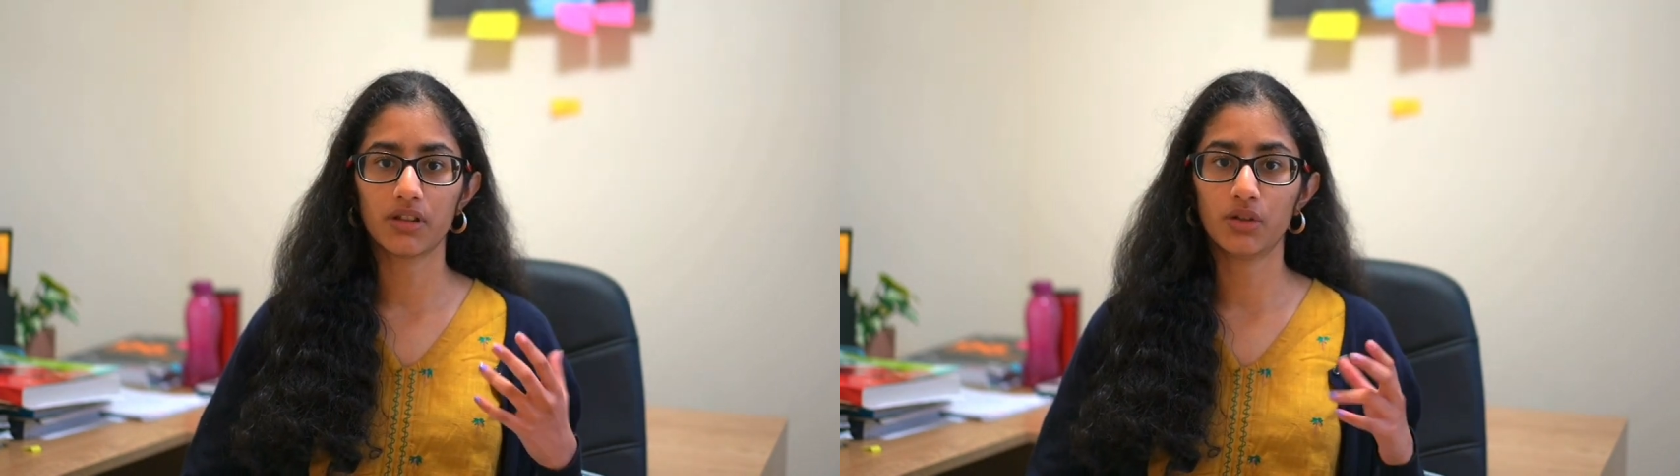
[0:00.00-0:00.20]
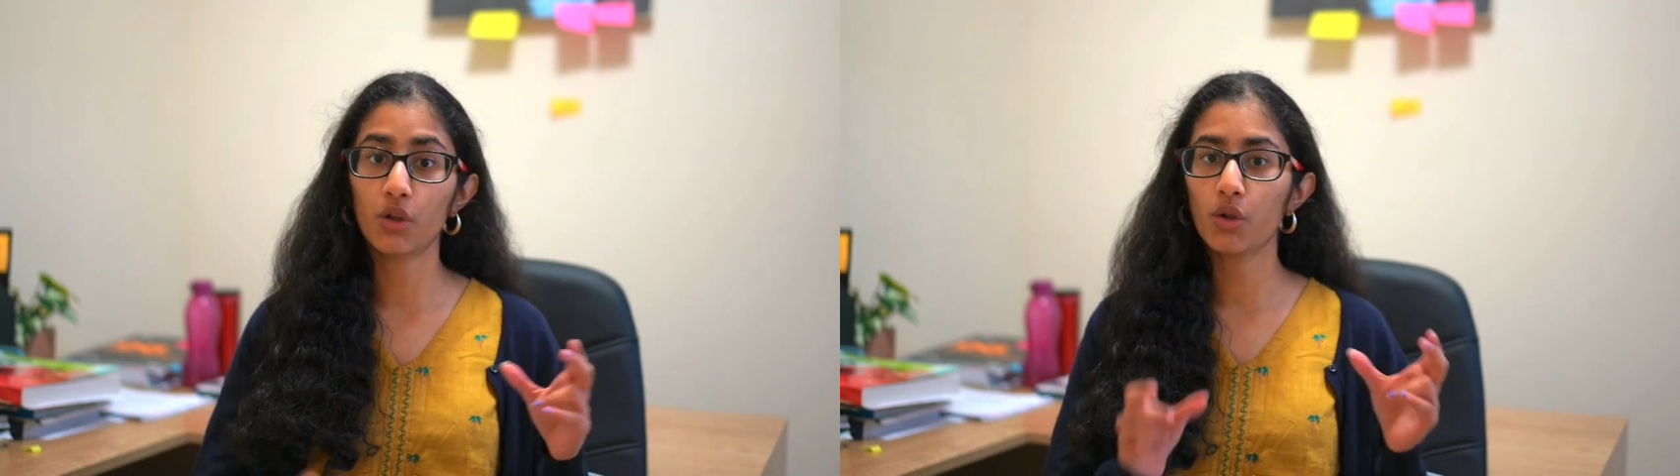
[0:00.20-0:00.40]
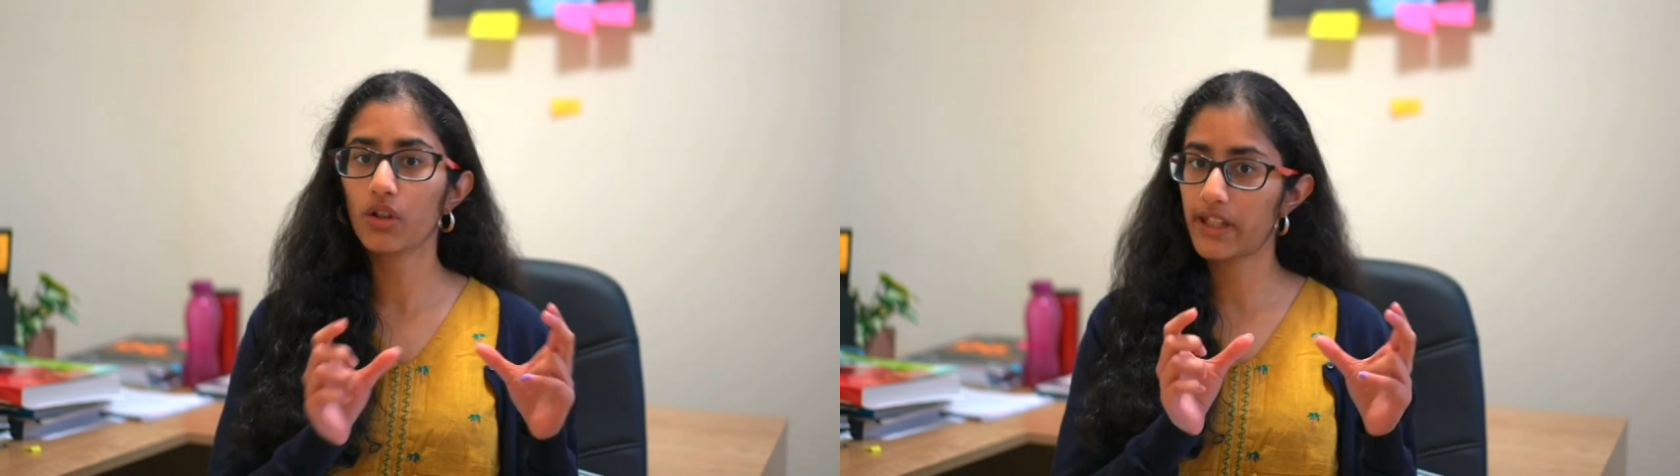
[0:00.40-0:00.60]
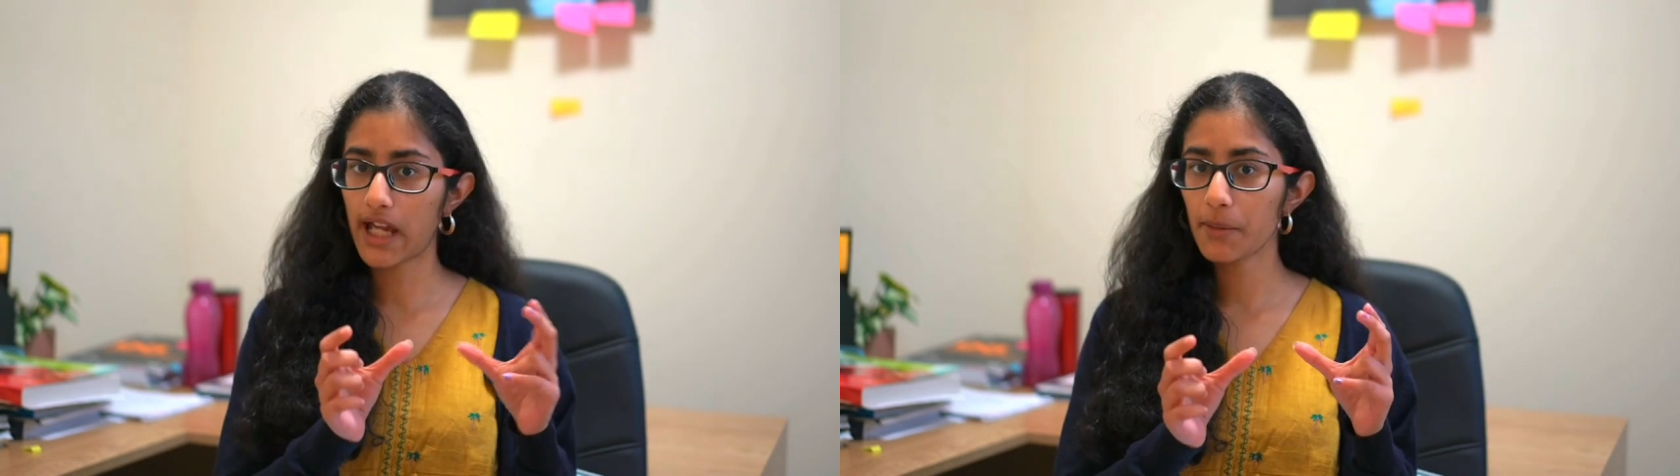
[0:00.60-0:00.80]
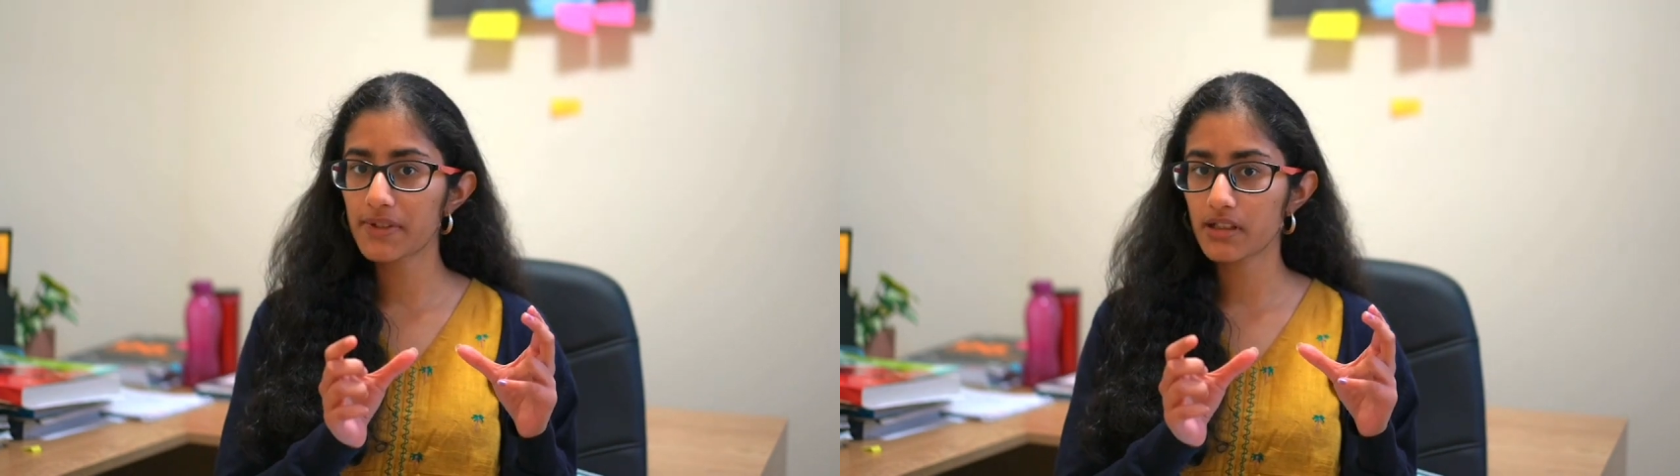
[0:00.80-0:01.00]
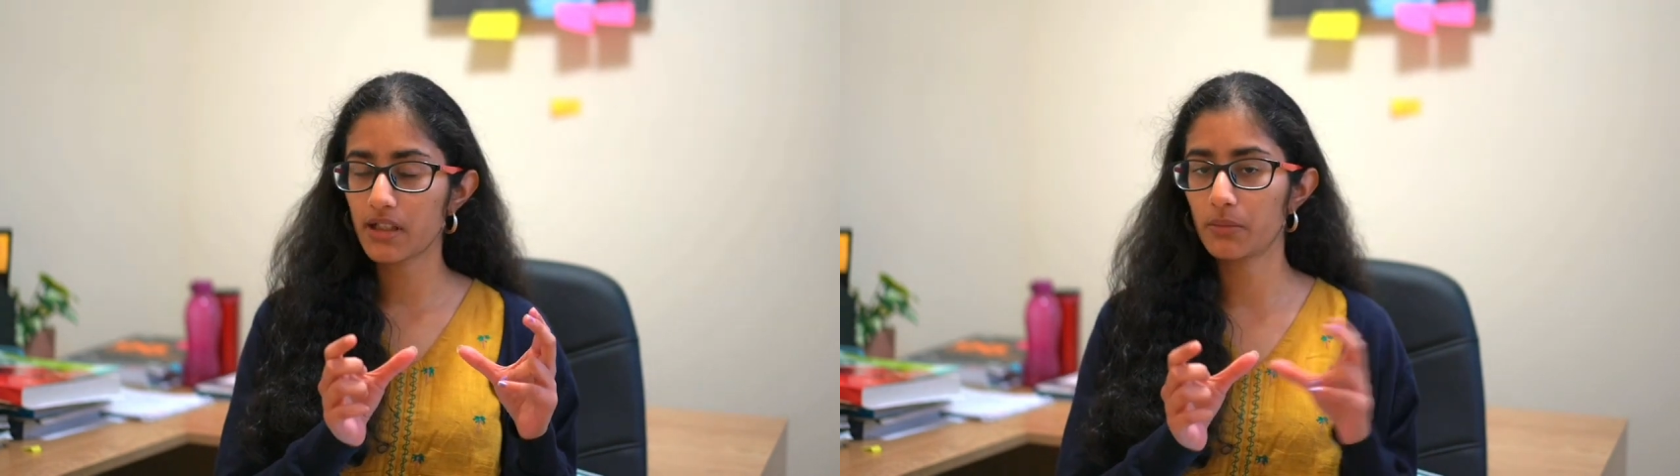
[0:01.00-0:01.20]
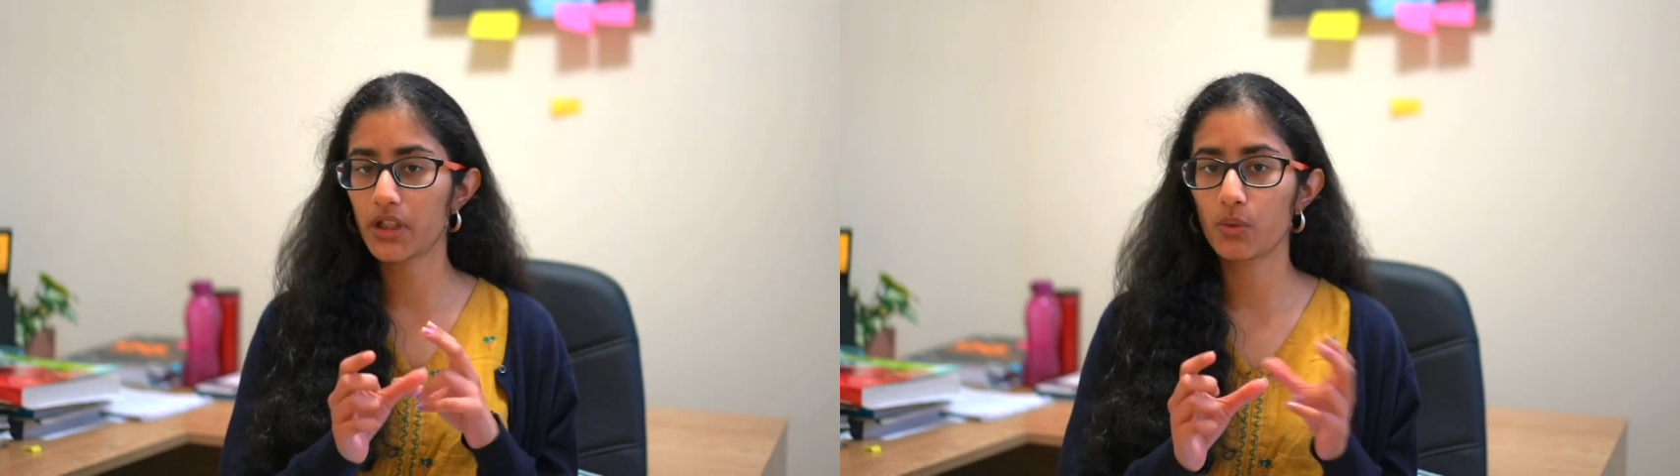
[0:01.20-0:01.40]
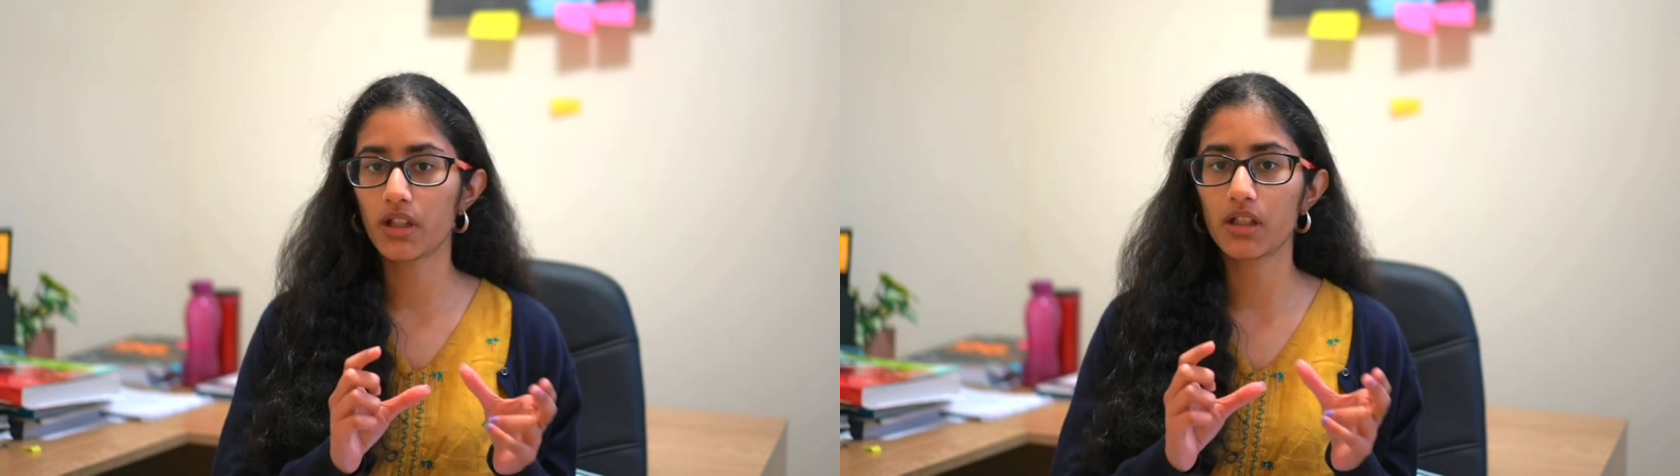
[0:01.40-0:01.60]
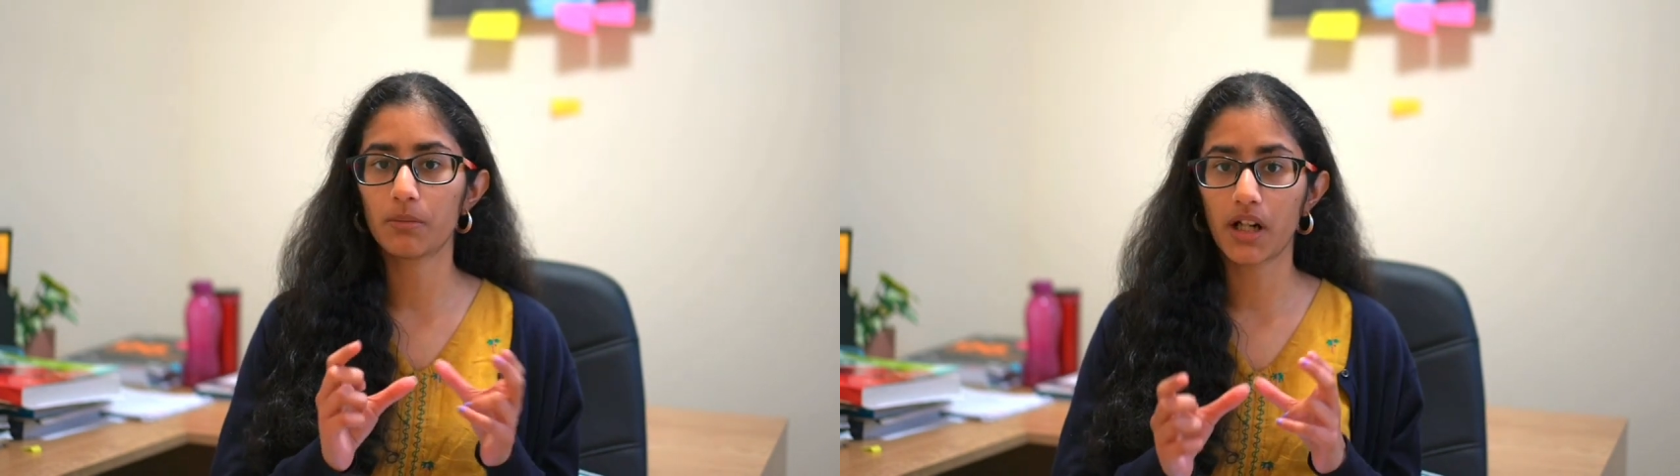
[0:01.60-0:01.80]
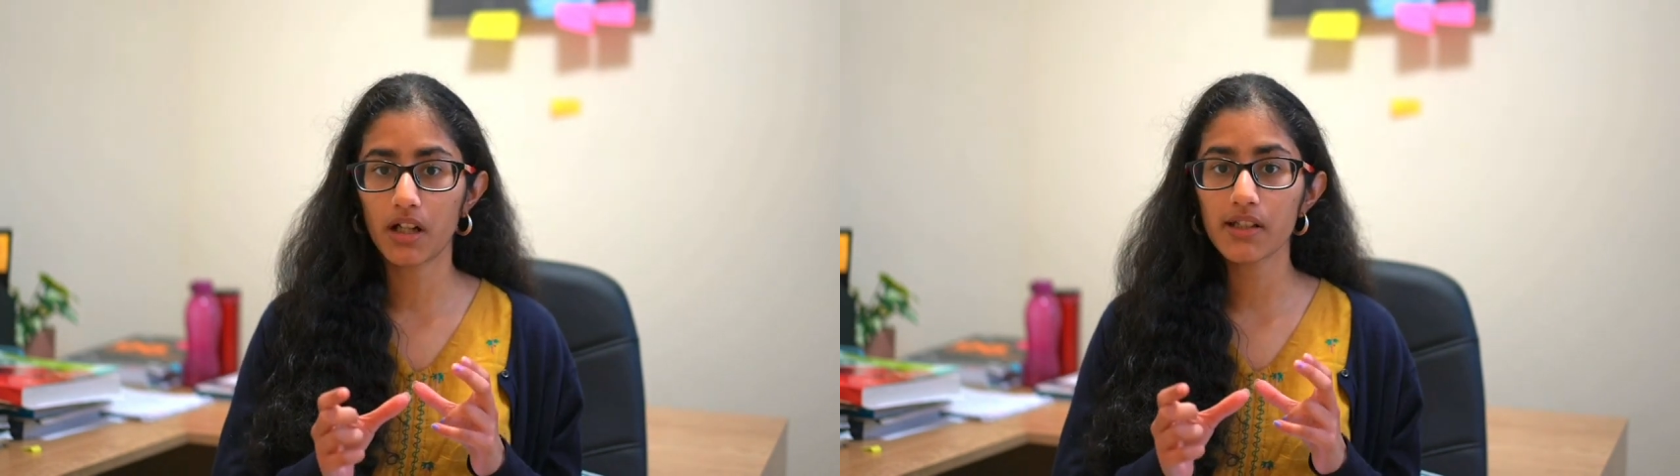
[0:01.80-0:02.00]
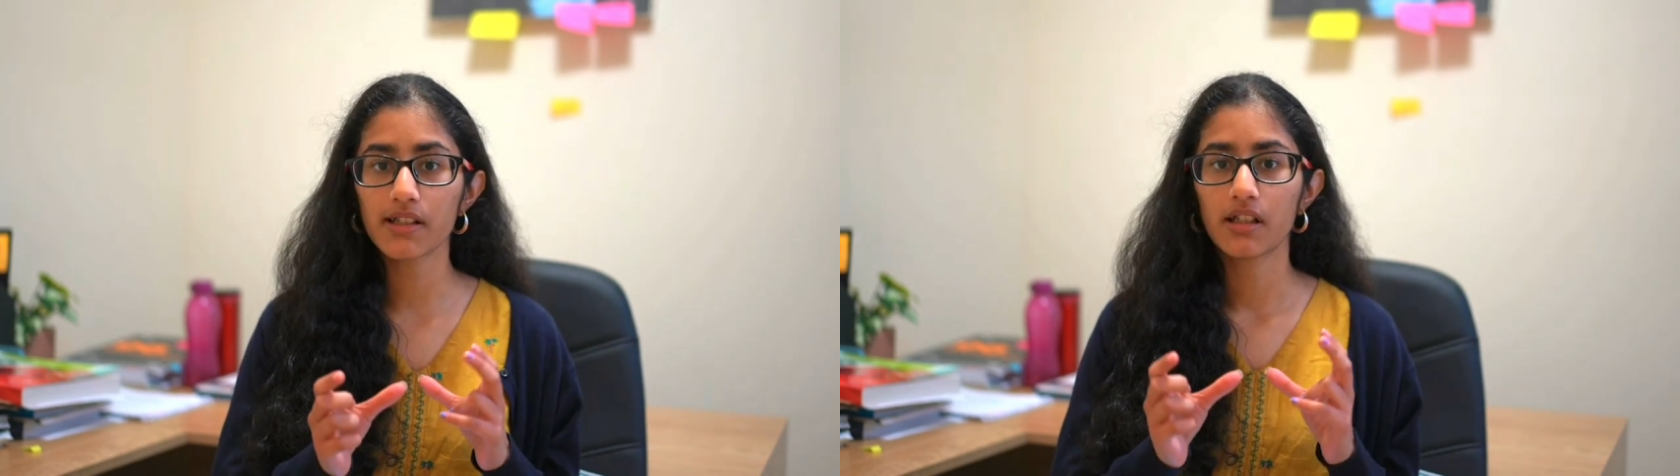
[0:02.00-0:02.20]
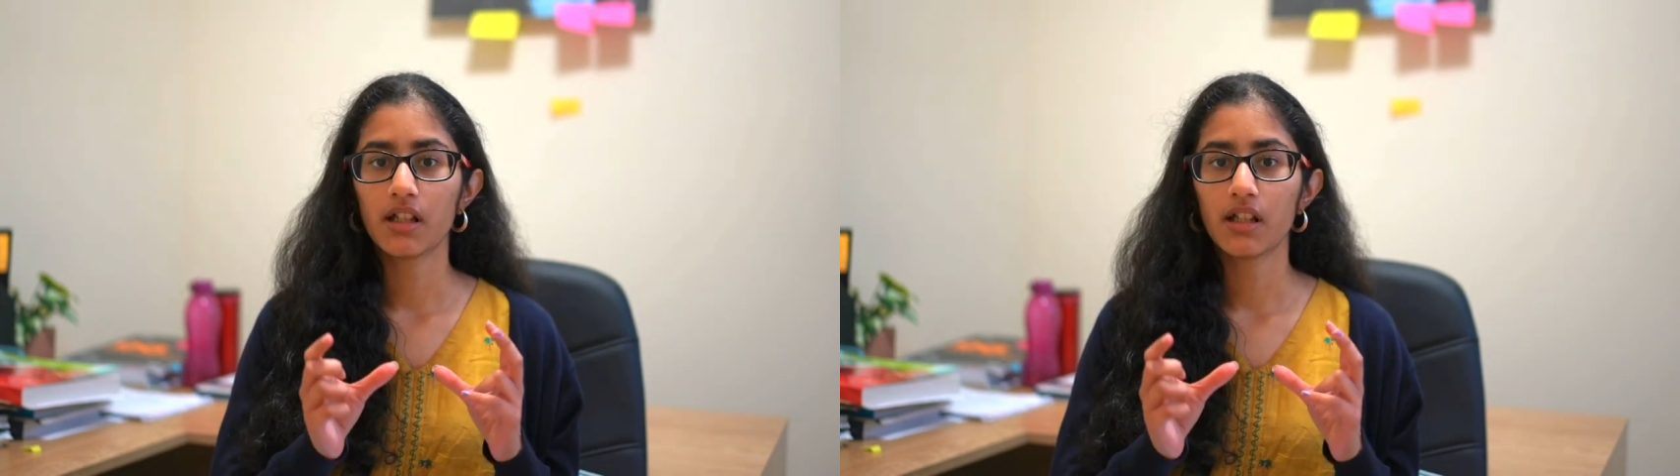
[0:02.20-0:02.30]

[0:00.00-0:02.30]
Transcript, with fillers: no gaps in between the bars